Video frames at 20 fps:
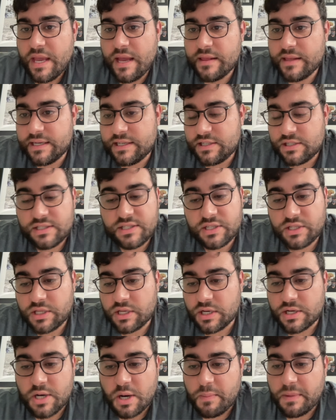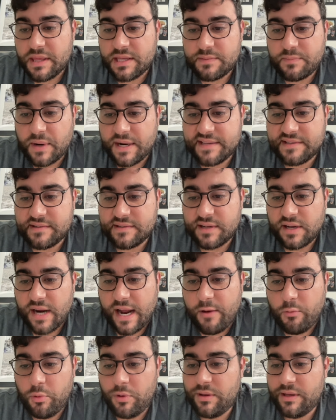they just determine the prices on
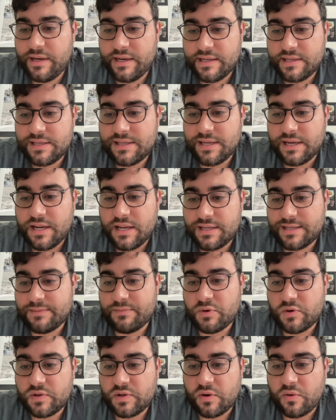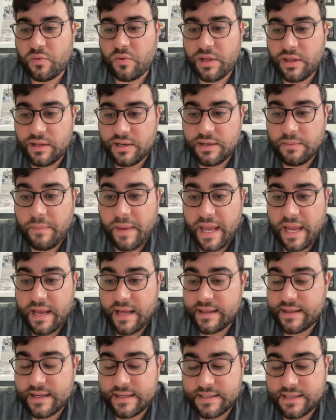how willing as the customers are willing to pay
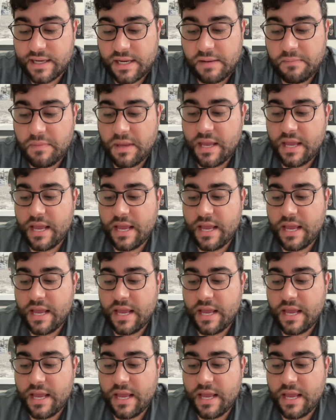at that time.